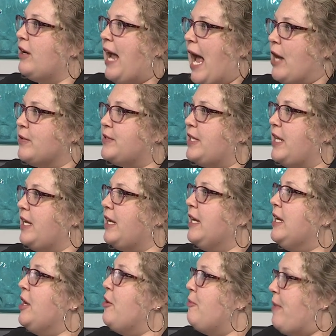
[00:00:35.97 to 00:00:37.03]
housing,
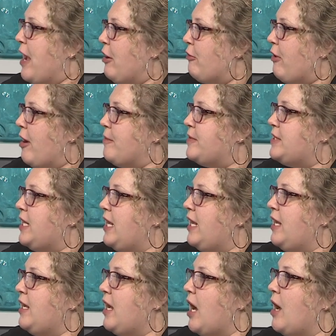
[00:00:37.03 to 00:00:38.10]

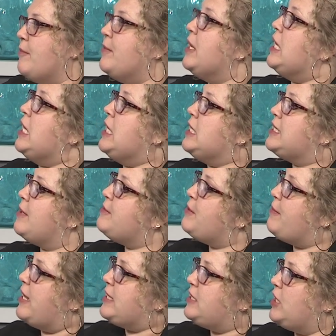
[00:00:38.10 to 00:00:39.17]
bankruptcy, um, some
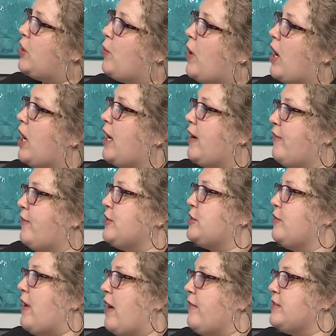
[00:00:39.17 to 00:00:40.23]
domestic work for
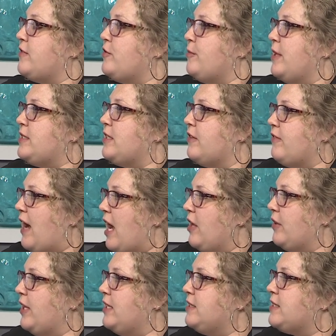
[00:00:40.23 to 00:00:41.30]
survivors of domestic
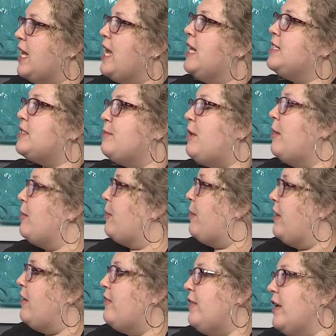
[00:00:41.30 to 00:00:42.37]
violence, and some public
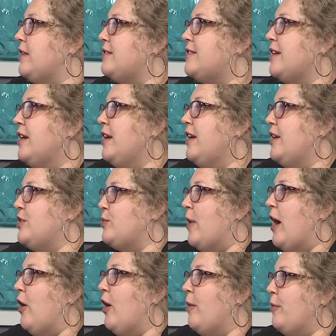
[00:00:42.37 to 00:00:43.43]
benefits as
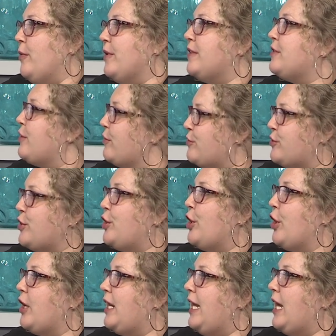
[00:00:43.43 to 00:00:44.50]
well, helping with Social
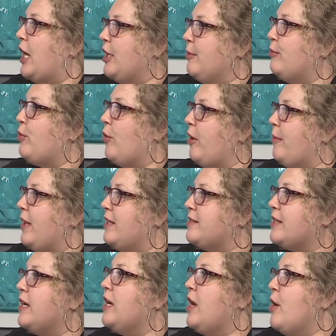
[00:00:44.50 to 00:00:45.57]
Security,
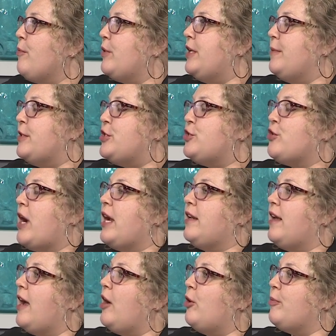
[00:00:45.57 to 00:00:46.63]
unemployment, pretty much
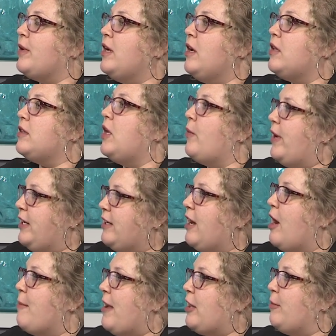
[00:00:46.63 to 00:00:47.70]
trying to help
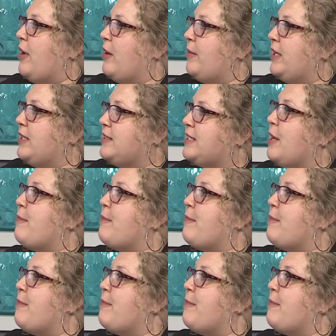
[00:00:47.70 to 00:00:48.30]
low-income Alabamians get